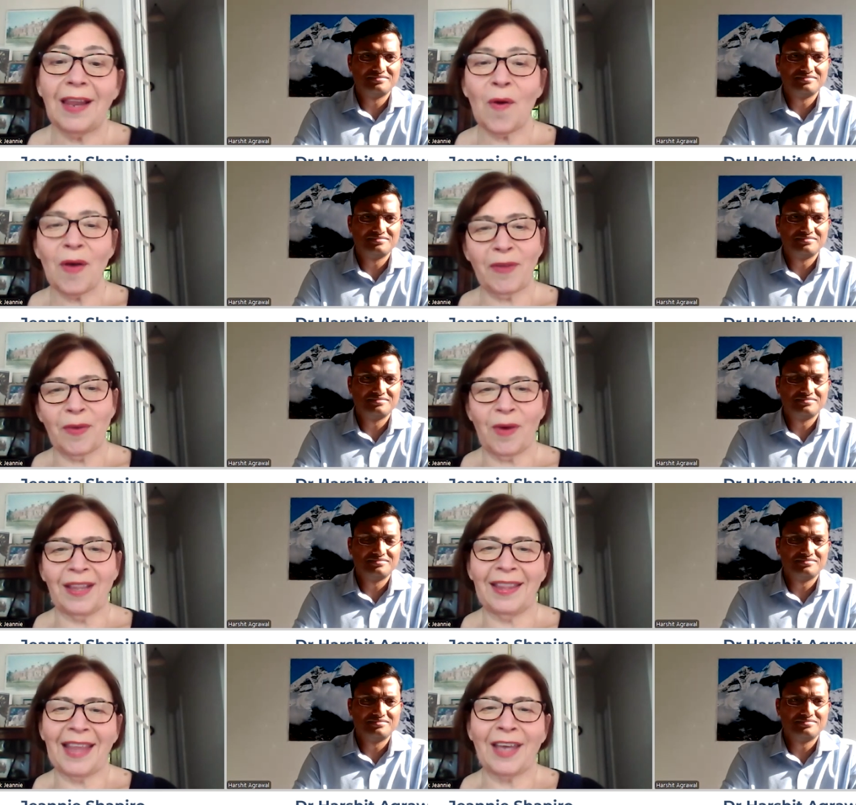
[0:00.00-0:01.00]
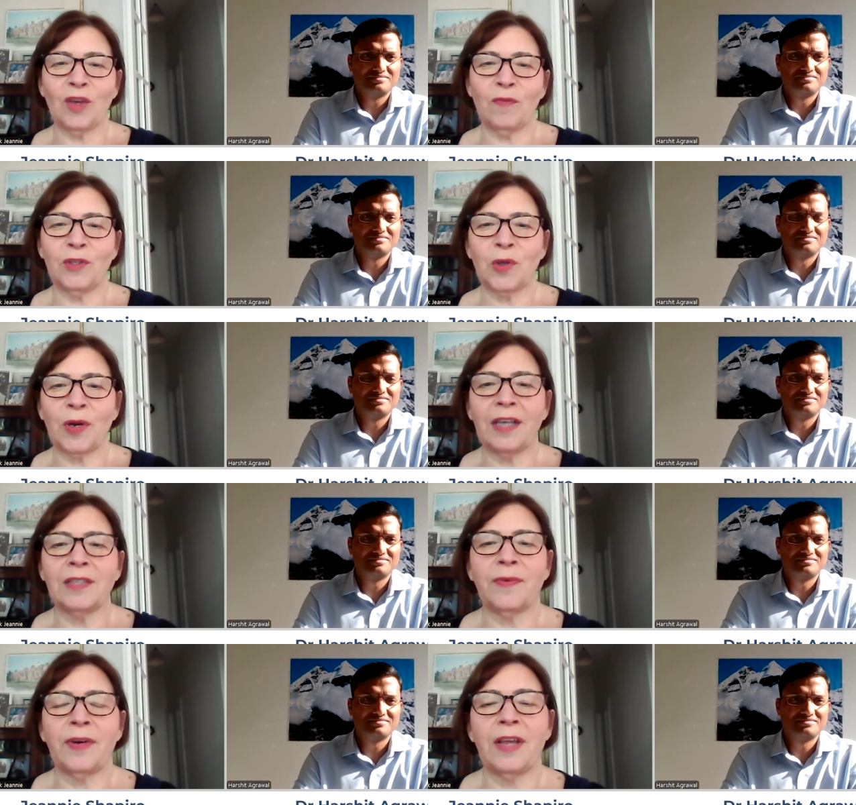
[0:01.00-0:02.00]
Speaker 1: Hello, everyone. Thank you for
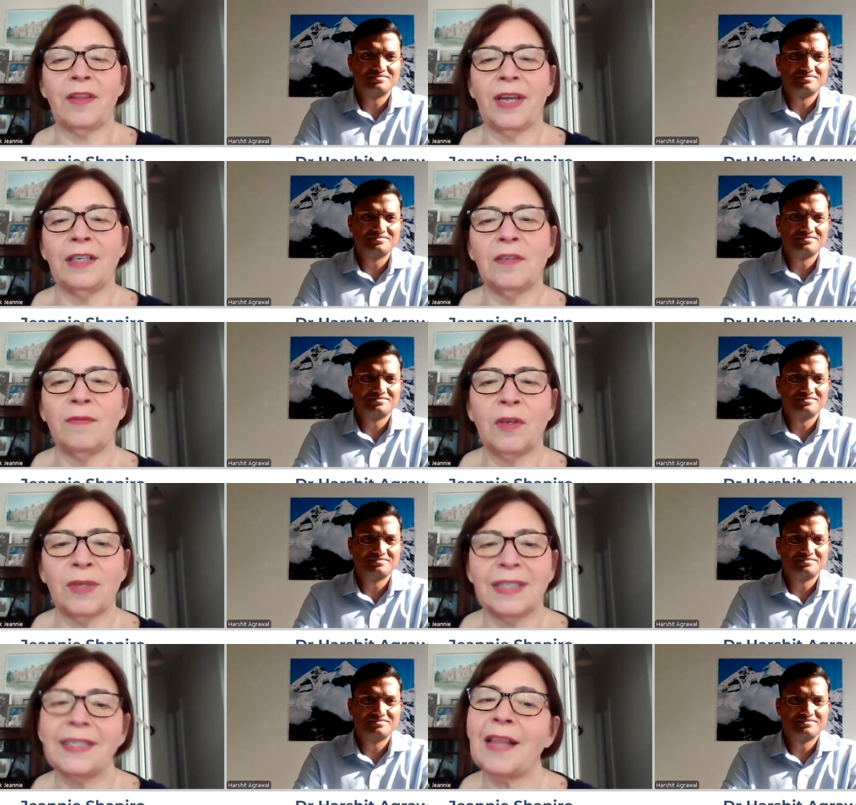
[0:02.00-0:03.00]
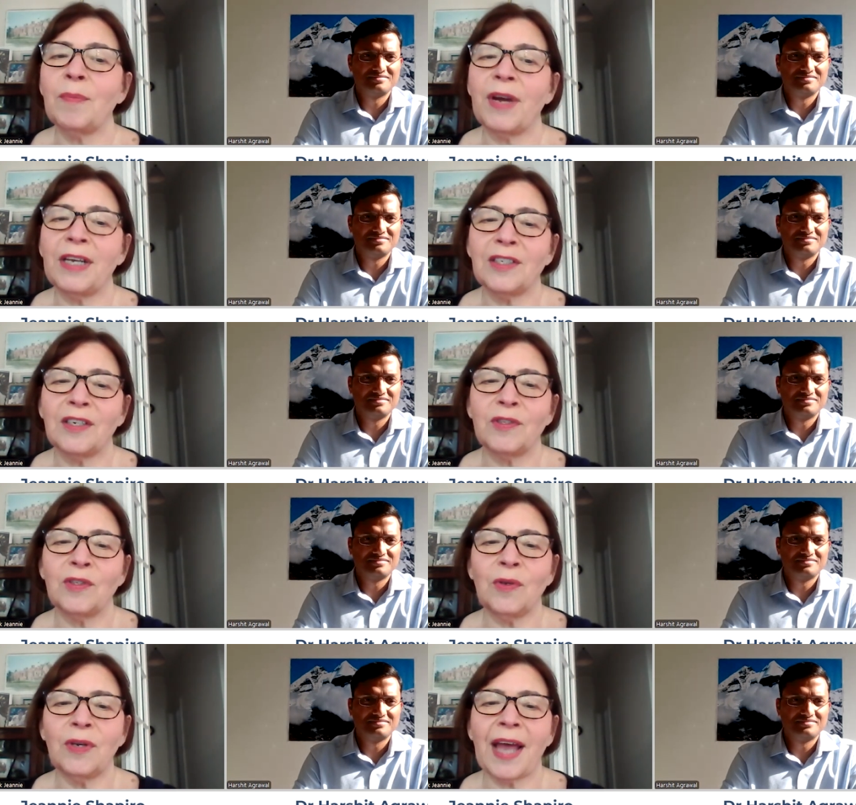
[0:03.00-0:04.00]
joining us for another interview in celebration
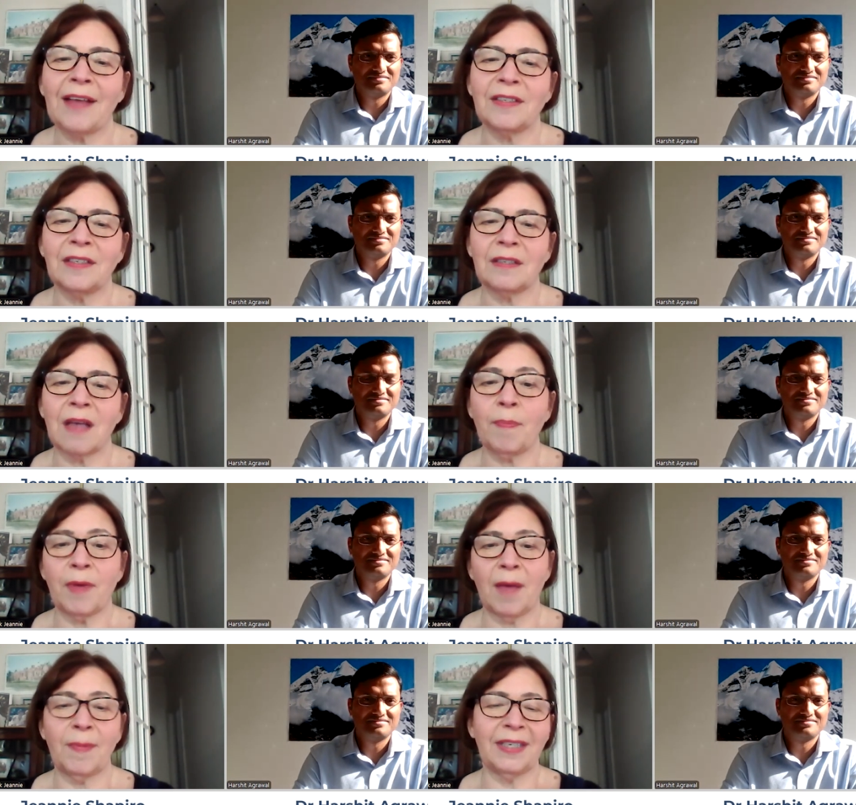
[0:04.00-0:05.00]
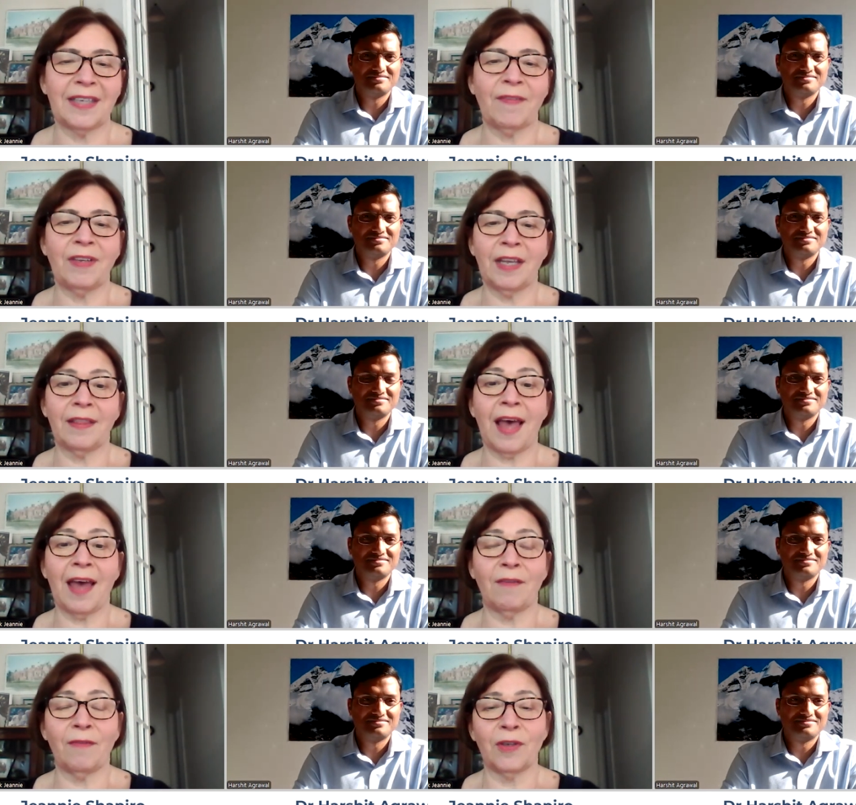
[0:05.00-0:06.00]
of Student House's upcoming 70th
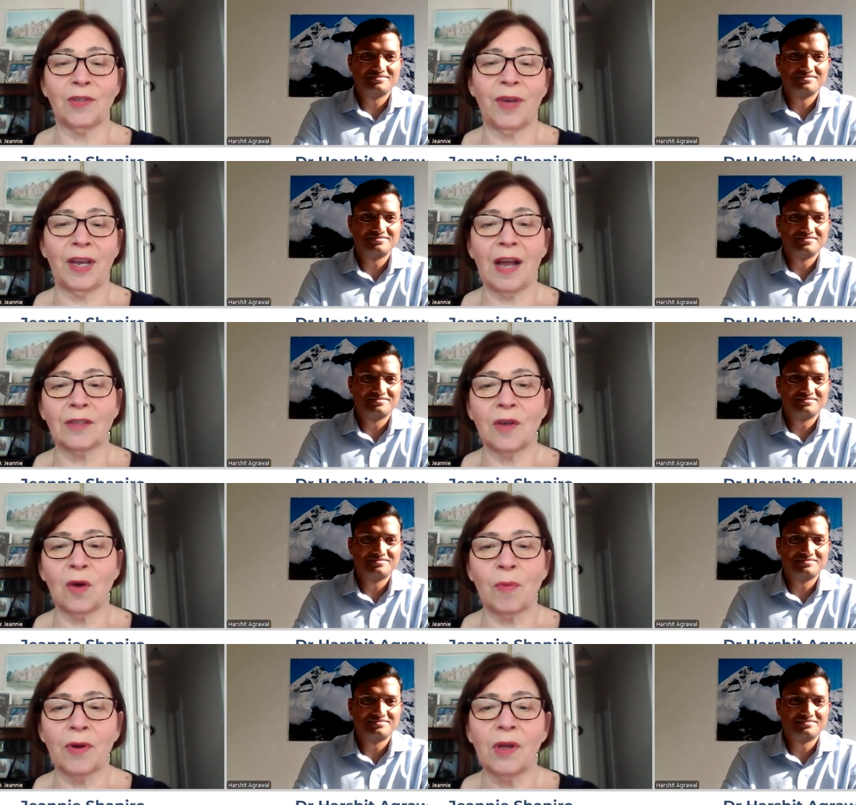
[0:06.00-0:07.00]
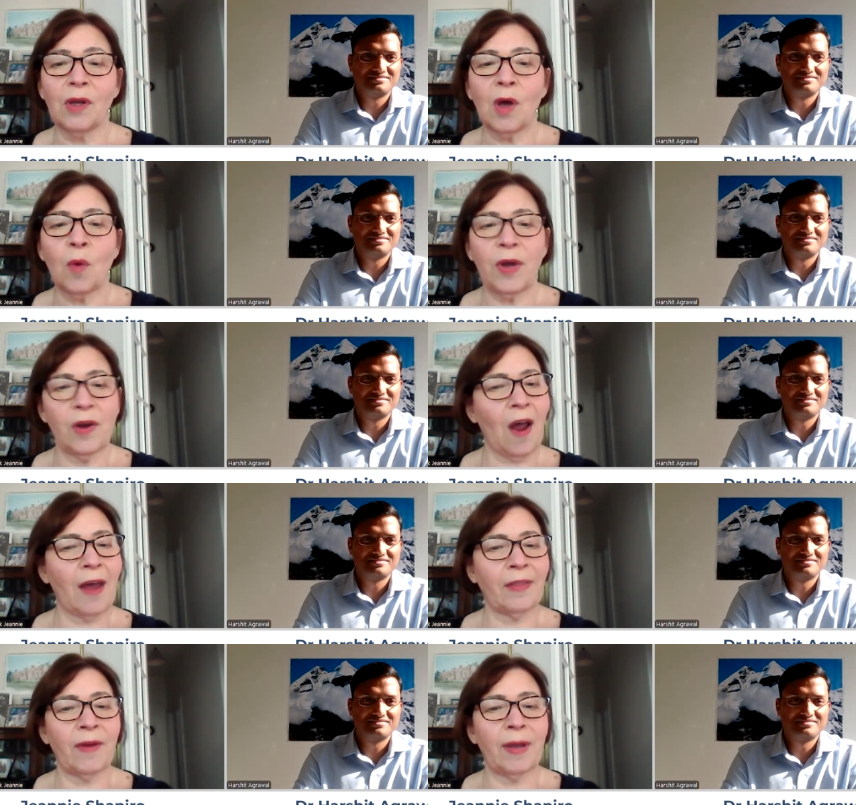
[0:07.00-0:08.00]
anniversary in October. We are
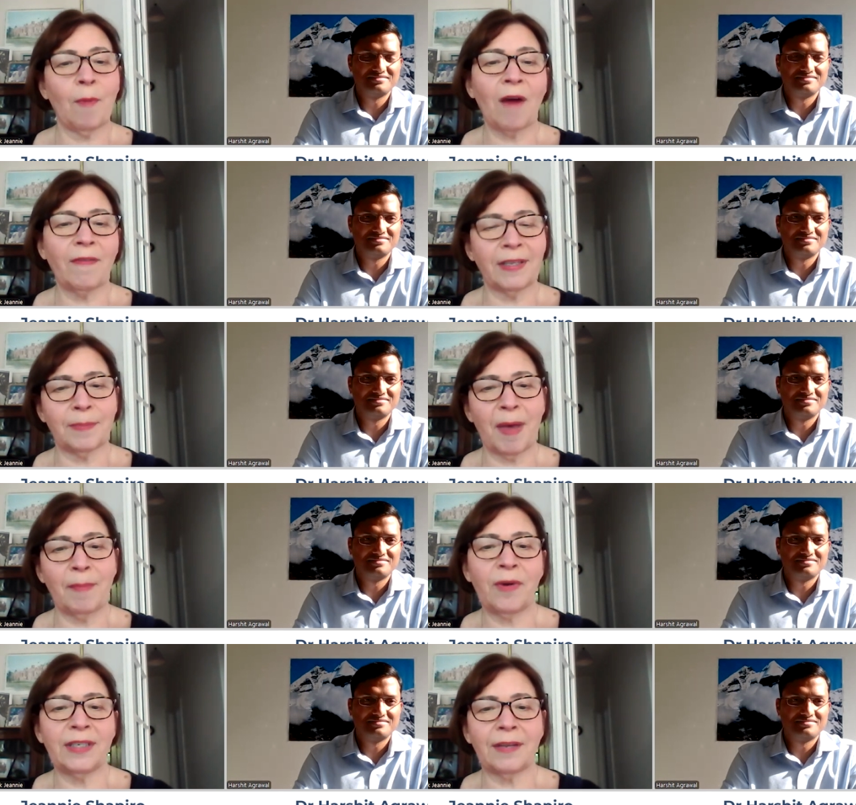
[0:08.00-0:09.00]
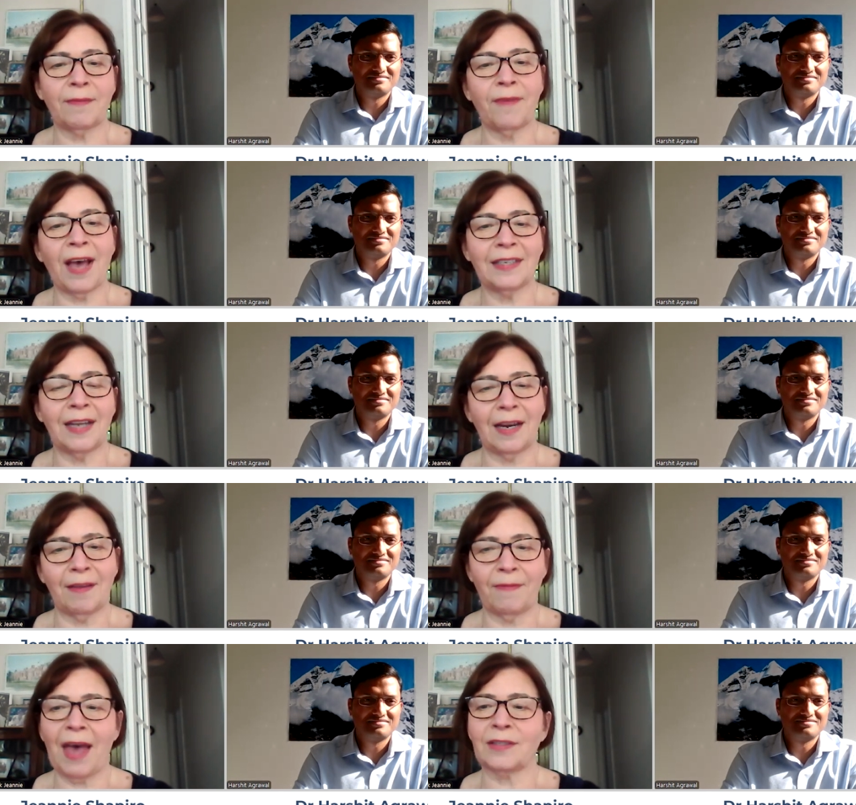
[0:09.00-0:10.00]
gathering marvelous memories and
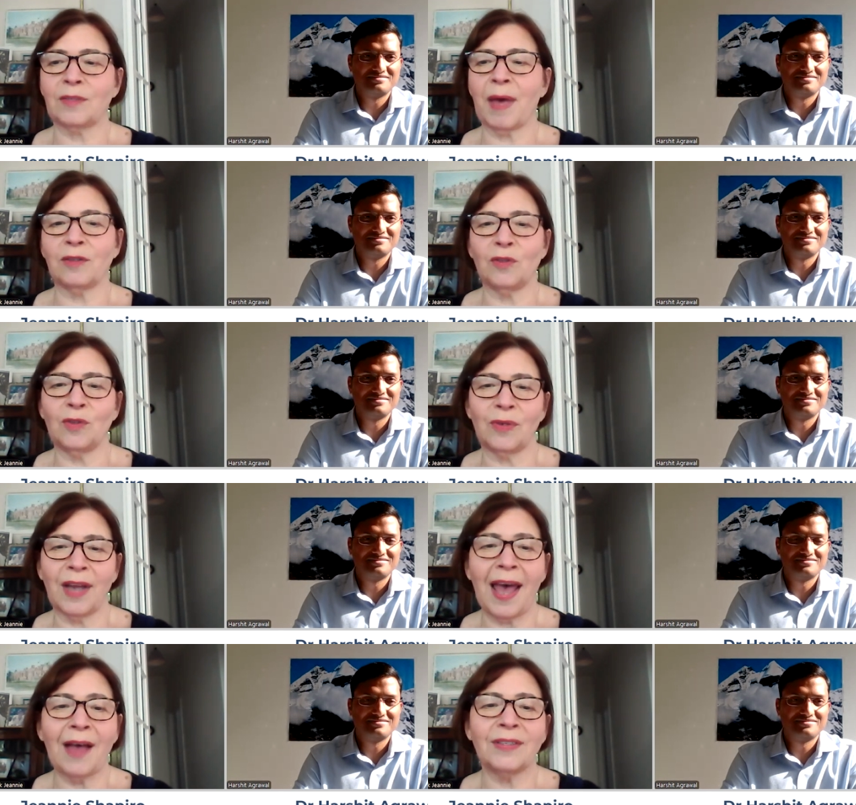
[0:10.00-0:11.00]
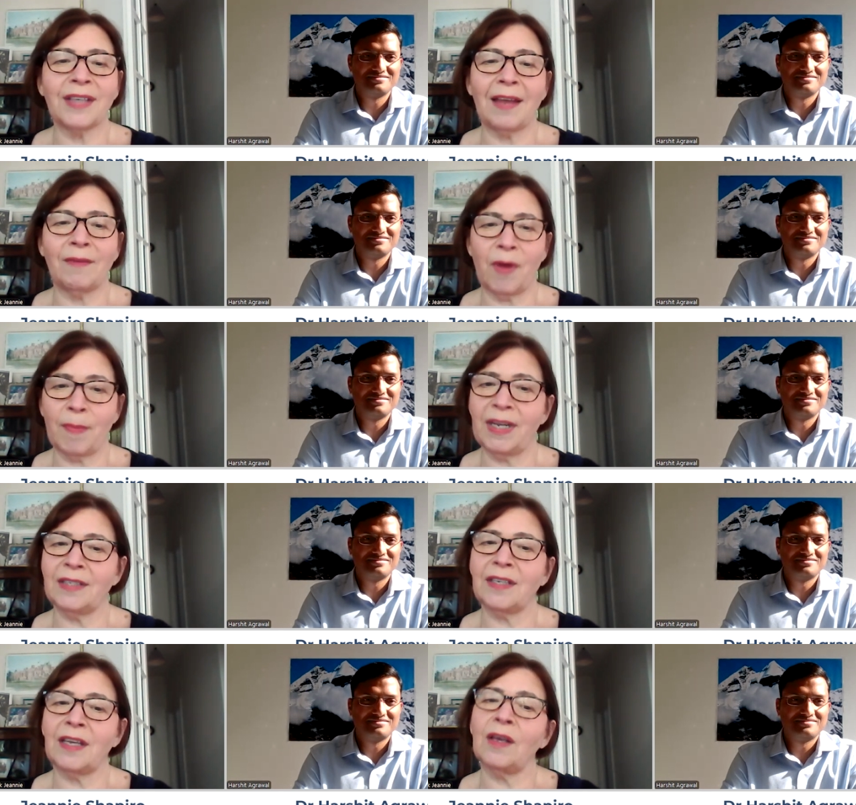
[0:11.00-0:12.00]
fascinating facts about Student House and
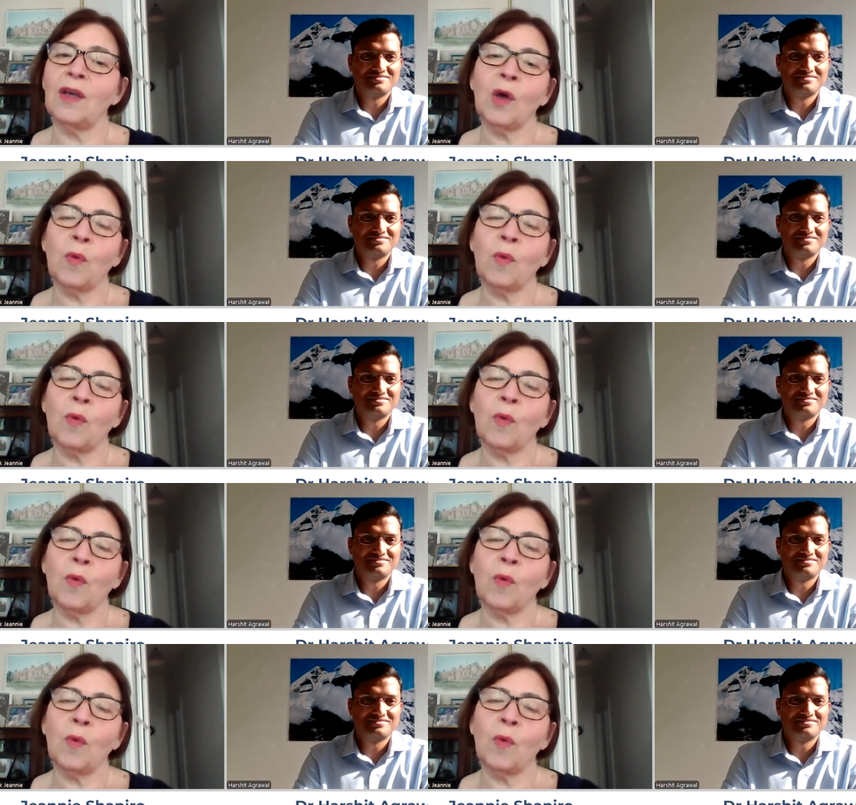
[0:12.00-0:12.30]
reminiscing